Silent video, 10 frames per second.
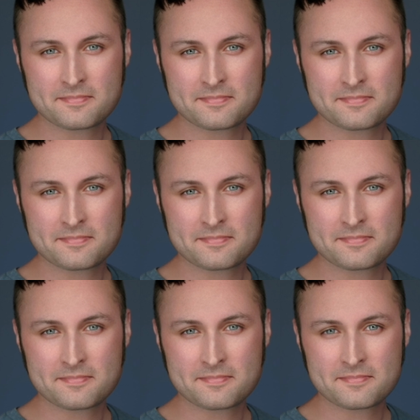
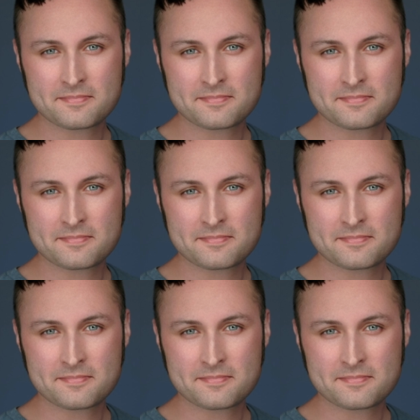
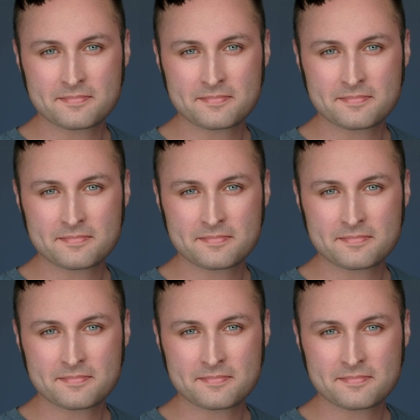
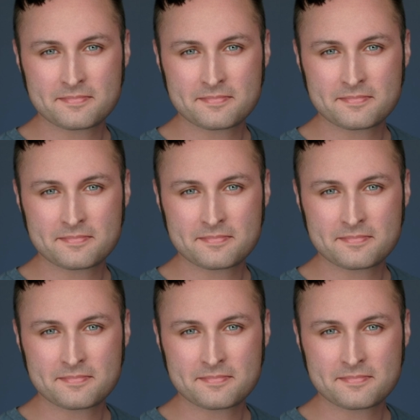The face doesn't move, so there is nothing to read.